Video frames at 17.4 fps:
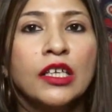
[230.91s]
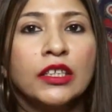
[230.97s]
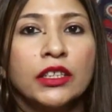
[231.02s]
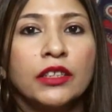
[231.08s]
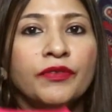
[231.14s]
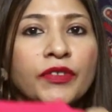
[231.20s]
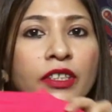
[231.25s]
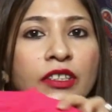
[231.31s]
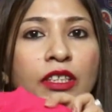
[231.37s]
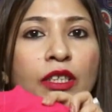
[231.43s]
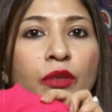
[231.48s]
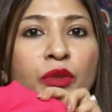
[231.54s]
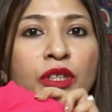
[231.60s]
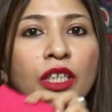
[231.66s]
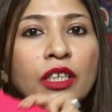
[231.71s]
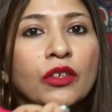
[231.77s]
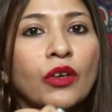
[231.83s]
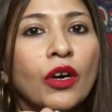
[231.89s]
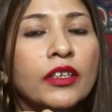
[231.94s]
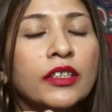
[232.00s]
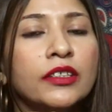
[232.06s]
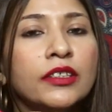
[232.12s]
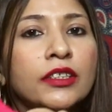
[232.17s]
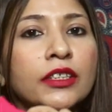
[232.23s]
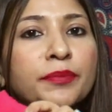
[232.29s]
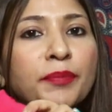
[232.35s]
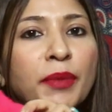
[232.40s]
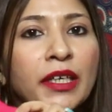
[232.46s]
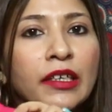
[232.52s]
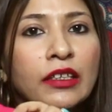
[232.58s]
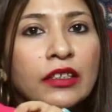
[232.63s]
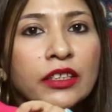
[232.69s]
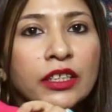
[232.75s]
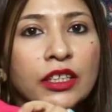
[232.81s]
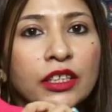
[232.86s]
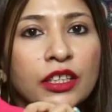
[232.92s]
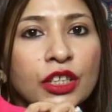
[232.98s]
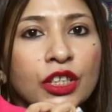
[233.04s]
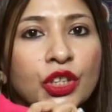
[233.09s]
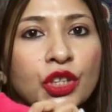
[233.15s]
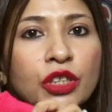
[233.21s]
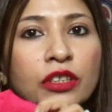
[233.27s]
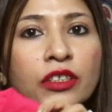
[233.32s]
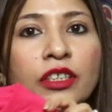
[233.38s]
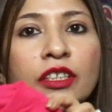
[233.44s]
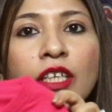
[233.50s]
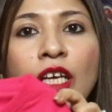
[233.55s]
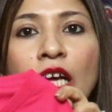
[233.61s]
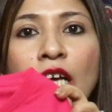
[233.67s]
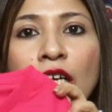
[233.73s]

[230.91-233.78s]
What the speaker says: So the first thing which I got is this pink color ki t-shirt.